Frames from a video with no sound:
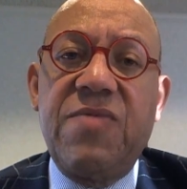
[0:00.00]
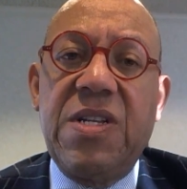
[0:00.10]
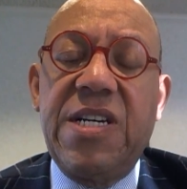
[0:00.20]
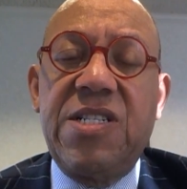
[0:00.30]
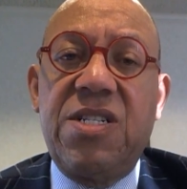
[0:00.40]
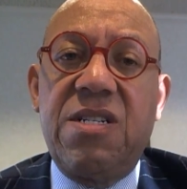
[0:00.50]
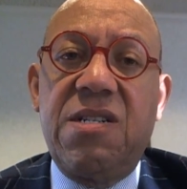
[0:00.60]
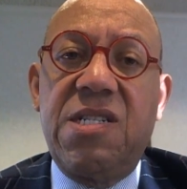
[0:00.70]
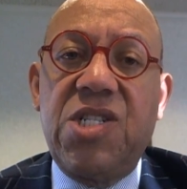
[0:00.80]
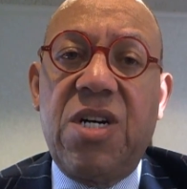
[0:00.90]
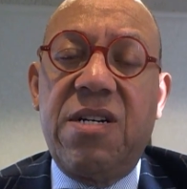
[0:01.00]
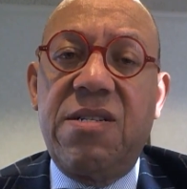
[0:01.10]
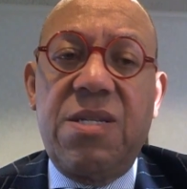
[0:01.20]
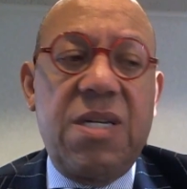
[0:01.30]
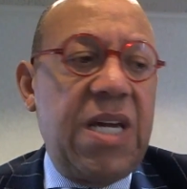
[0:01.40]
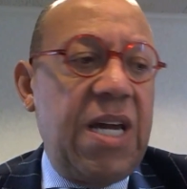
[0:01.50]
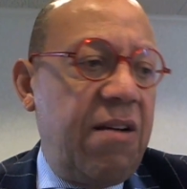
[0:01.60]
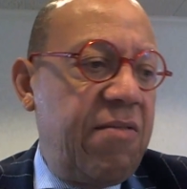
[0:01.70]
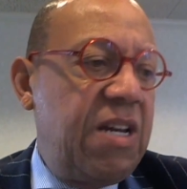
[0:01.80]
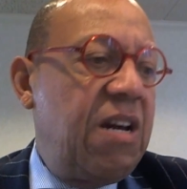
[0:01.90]
of the legendary chartist
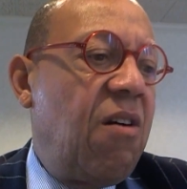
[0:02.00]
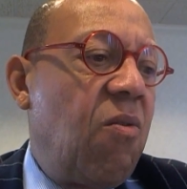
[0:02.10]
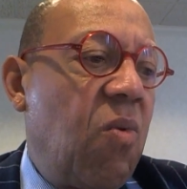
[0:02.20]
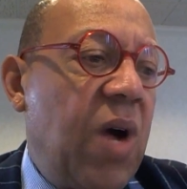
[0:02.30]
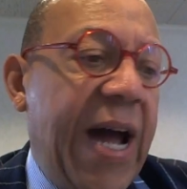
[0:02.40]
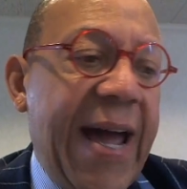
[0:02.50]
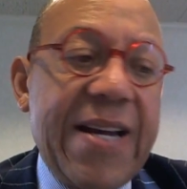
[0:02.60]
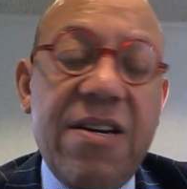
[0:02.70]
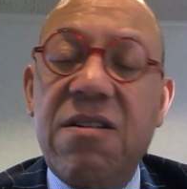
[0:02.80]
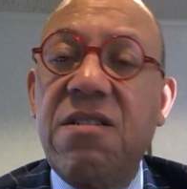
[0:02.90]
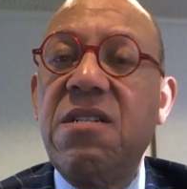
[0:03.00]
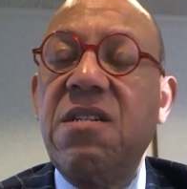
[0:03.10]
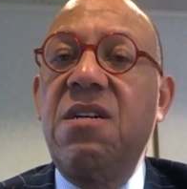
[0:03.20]
Gary Wagner,